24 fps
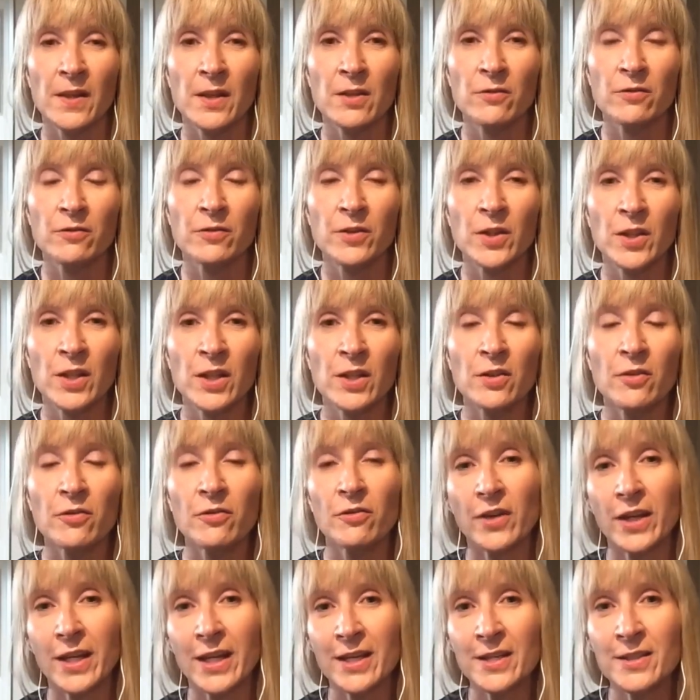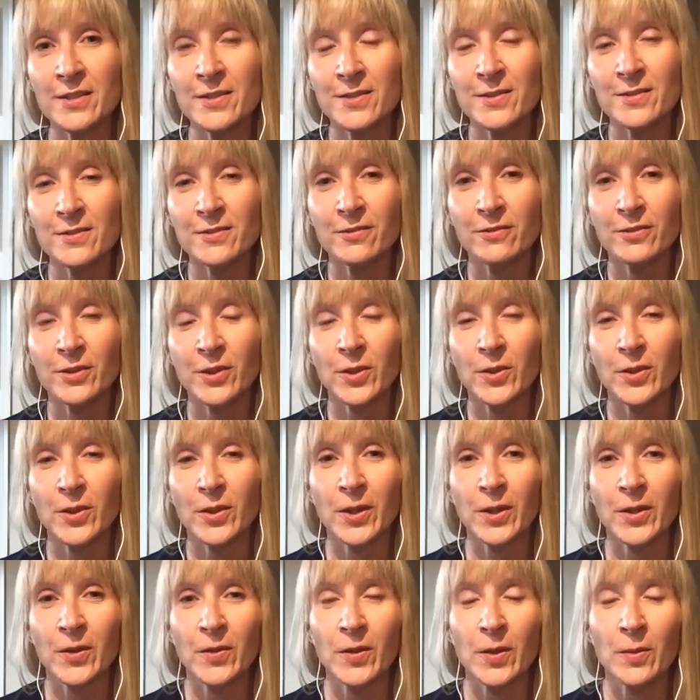then feeling the face,
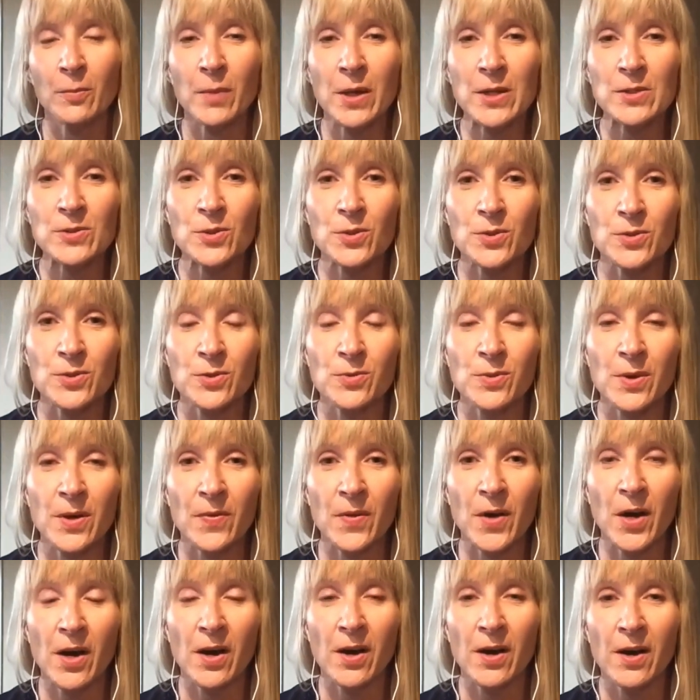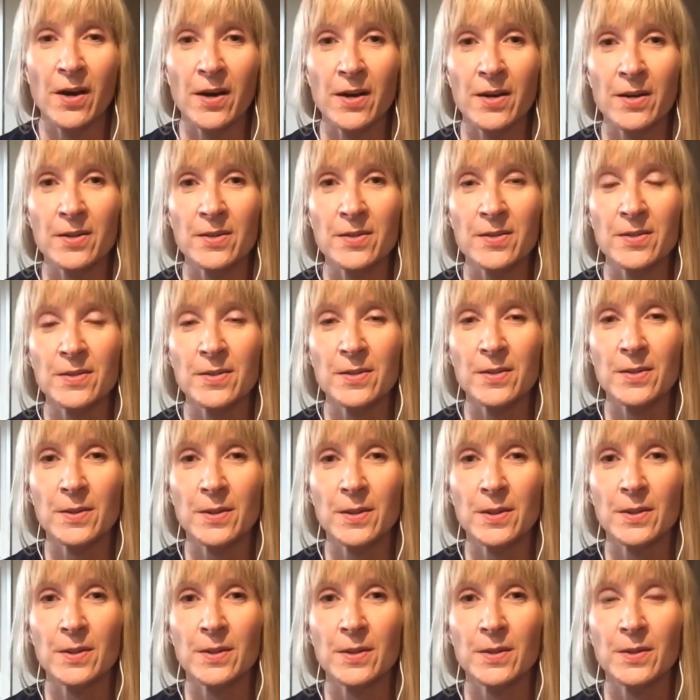feeling the muscles around the eyes.
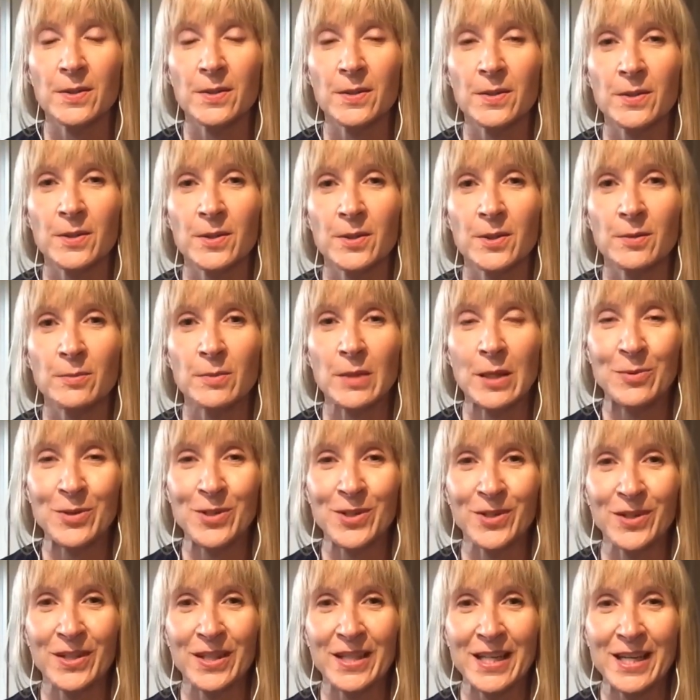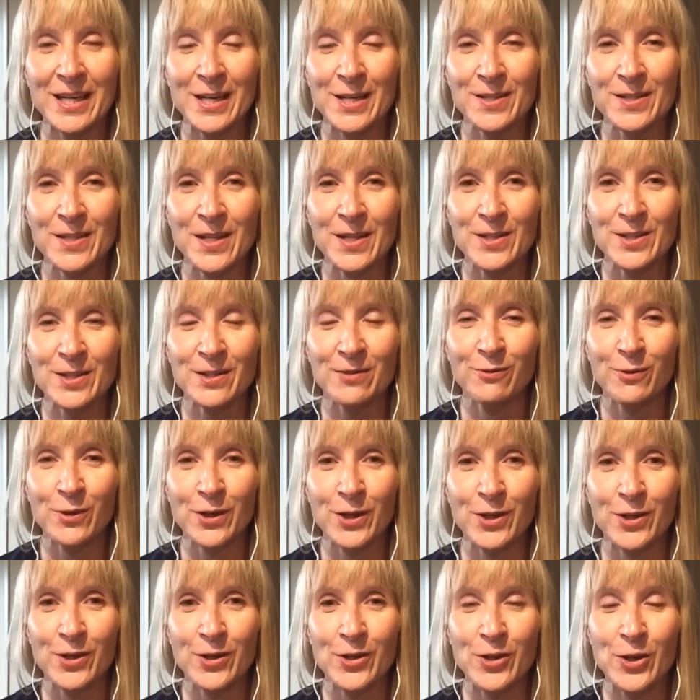Maybe you can get a sense of where
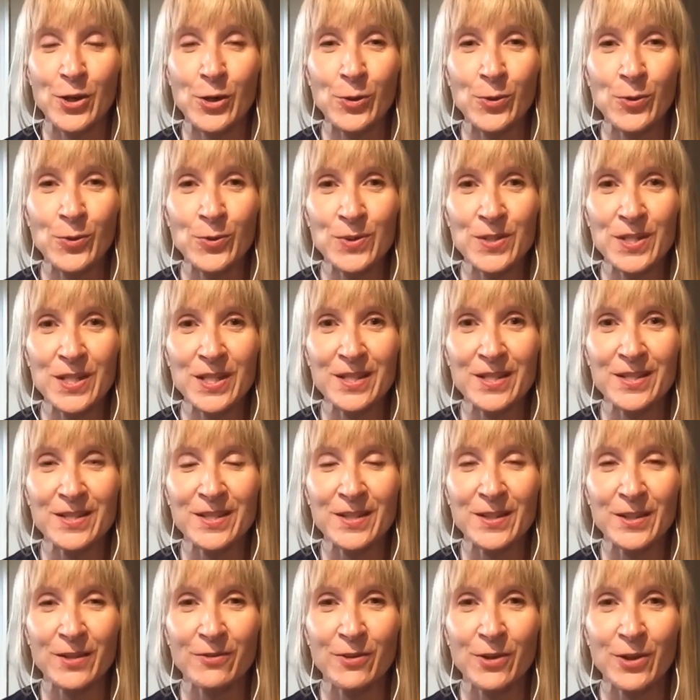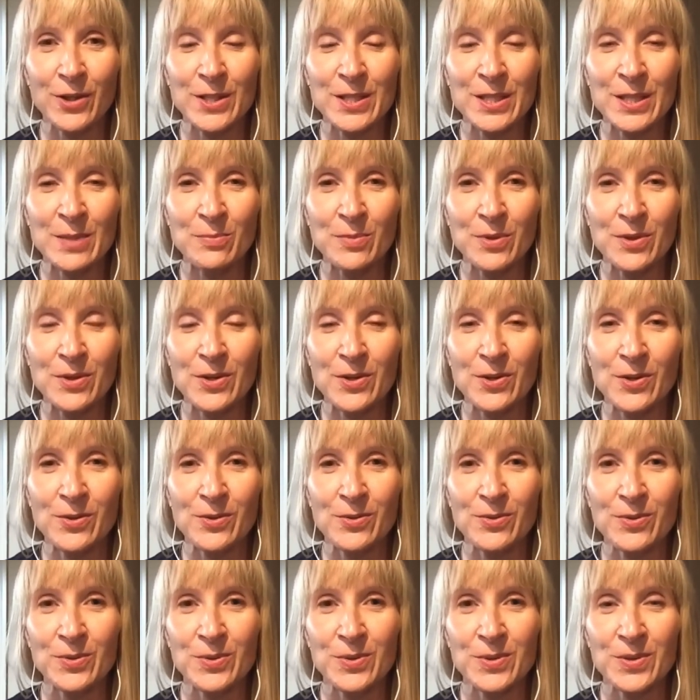your nose is in the very tip of the
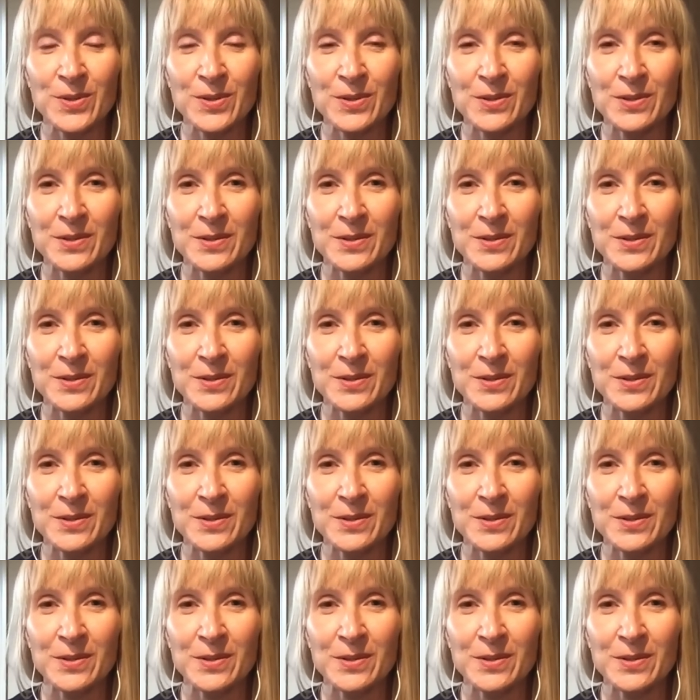nose.